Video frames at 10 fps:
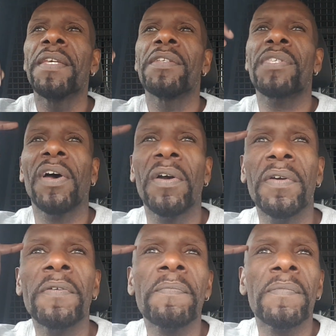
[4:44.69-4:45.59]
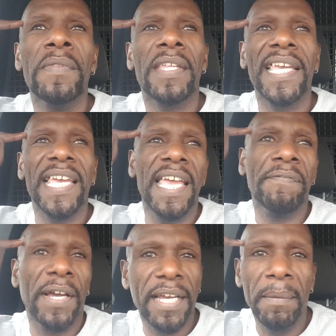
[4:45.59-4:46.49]
So
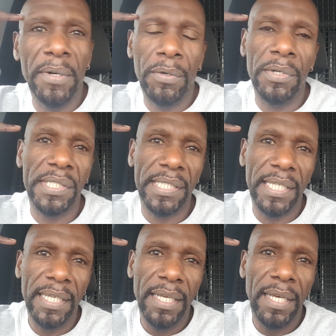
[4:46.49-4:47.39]
if I come across